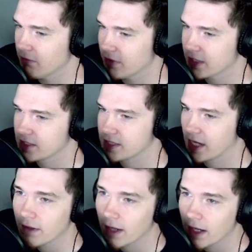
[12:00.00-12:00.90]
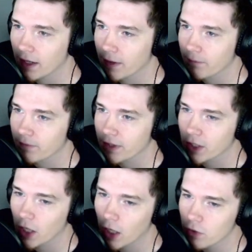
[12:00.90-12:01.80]
this set. The
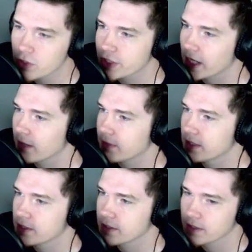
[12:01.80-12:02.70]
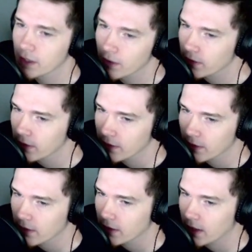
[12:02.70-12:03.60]
Koshai pieces though,
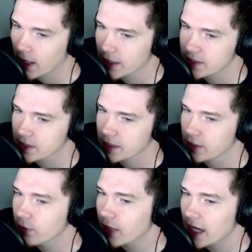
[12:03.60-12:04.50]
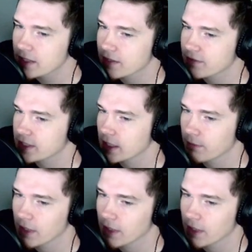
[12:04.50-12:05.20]
honestly, you guys have seen me